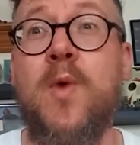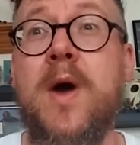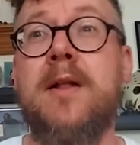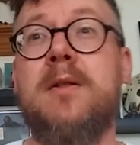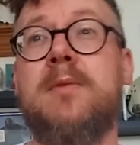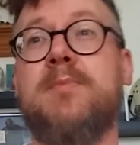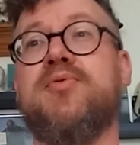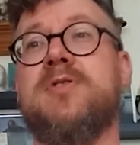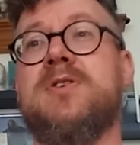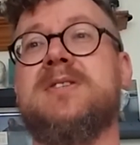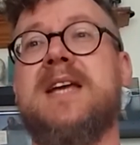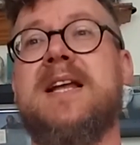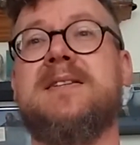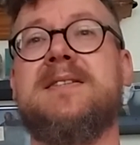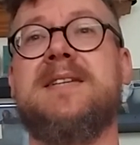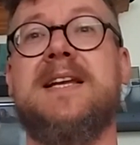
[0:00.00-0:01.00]
well
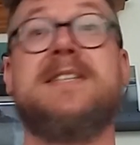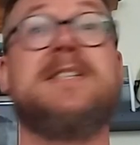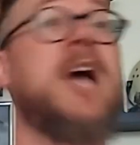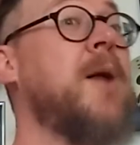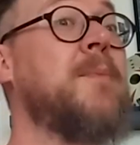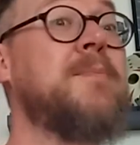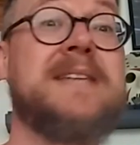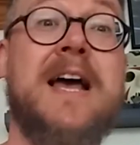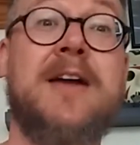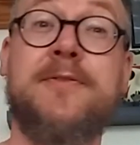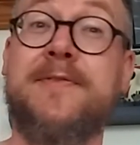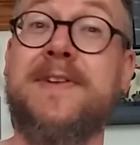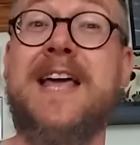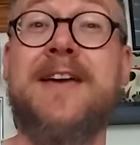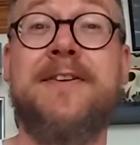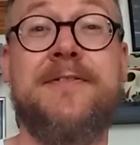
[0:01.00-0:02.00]
presented, comes out of
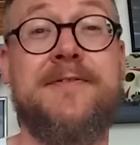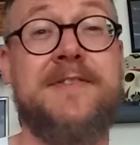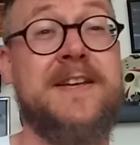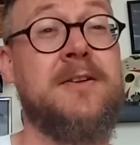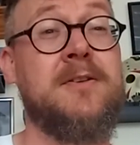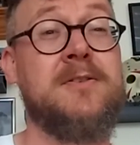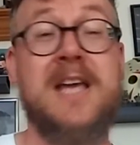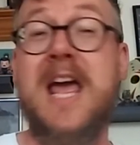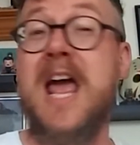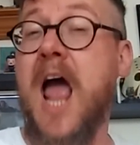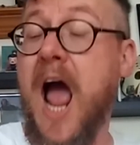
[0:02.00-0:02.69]
left field